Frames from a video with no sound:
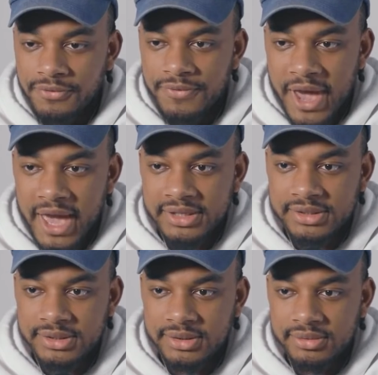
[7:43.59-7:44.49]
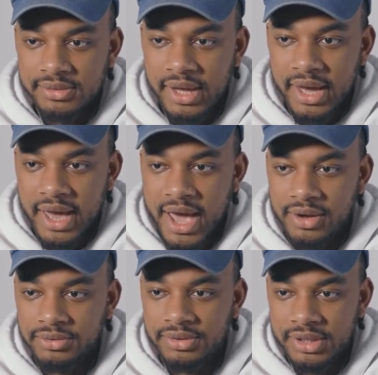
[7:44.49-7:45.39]
Facts. Yeah,
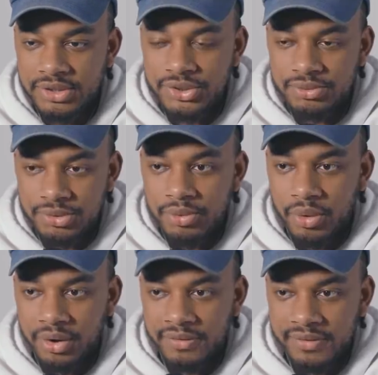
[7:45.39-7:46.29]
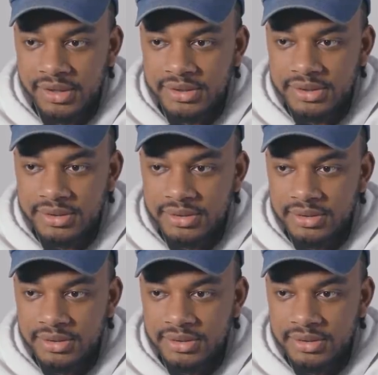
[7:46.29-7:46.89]
how did you do all of this?